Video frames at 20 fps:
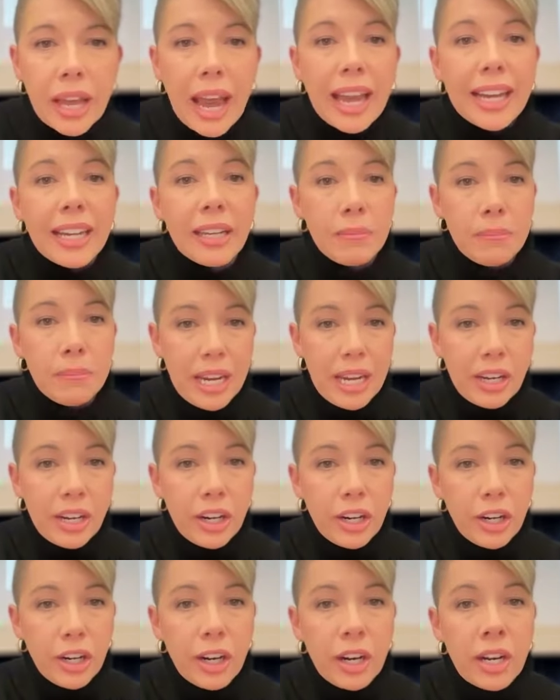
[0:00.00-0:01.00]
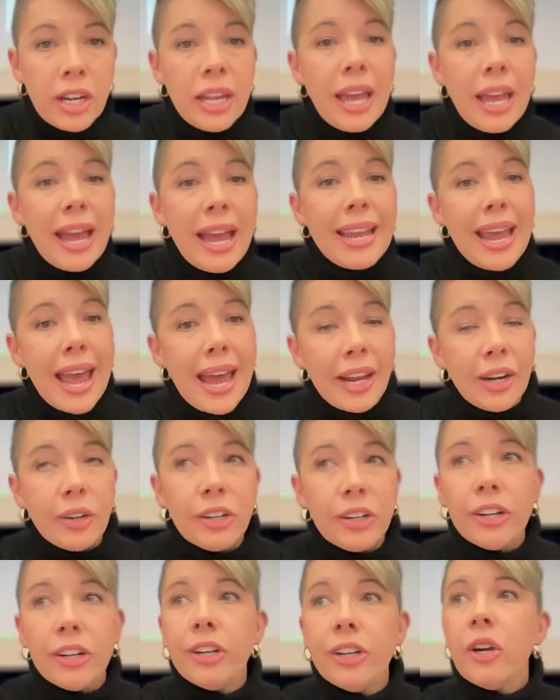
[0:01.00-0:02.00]
I can make her an
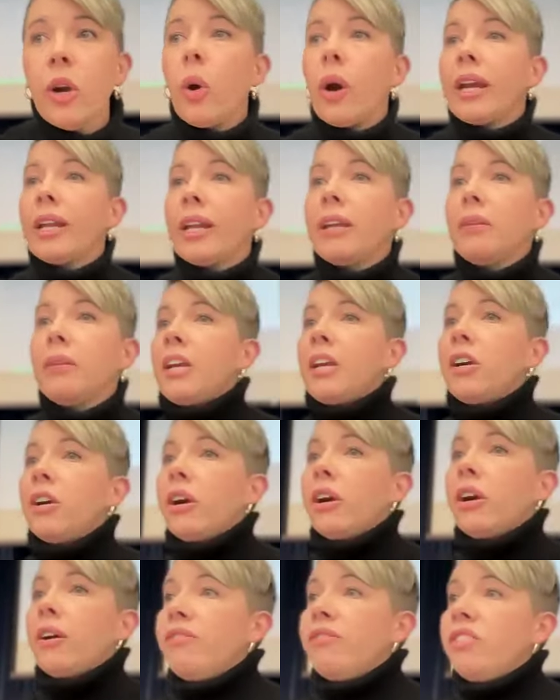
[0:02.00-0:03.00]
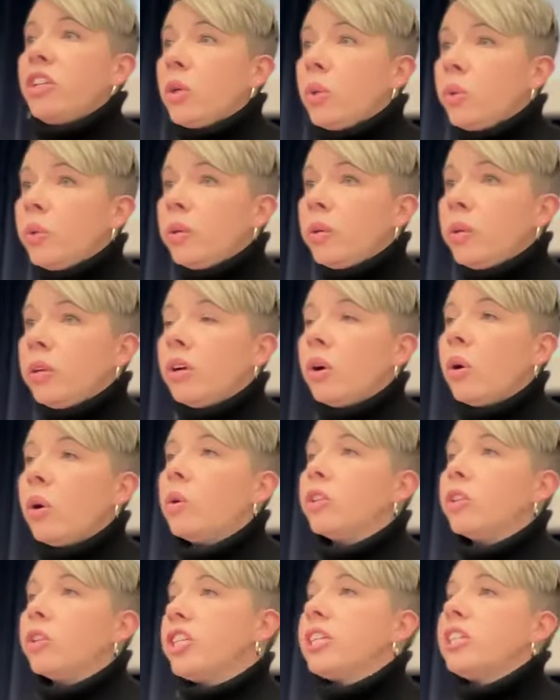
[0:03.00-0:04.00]
editor, or I can make her a viewer,
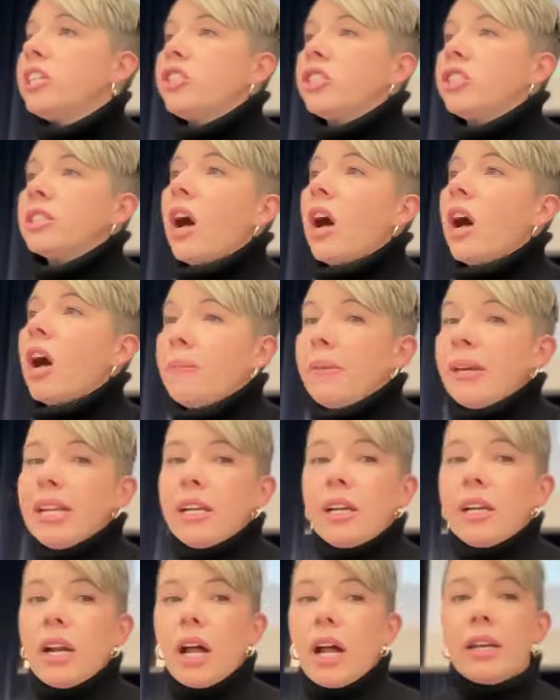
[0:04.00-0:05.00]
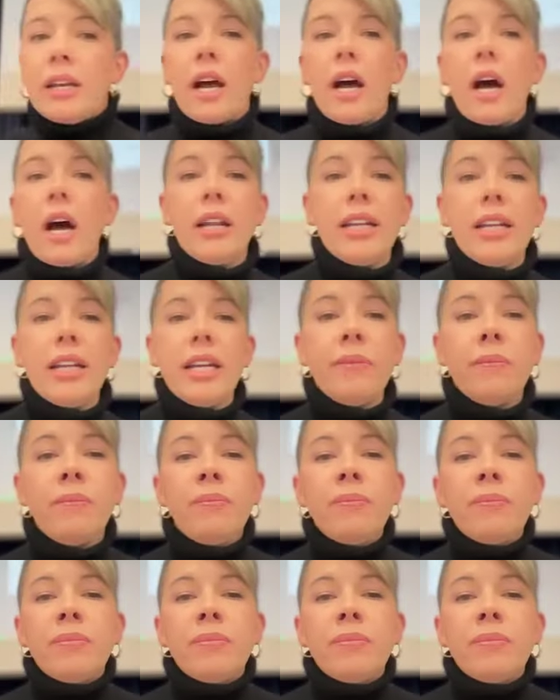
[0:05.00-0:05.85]
or she can just comment on it.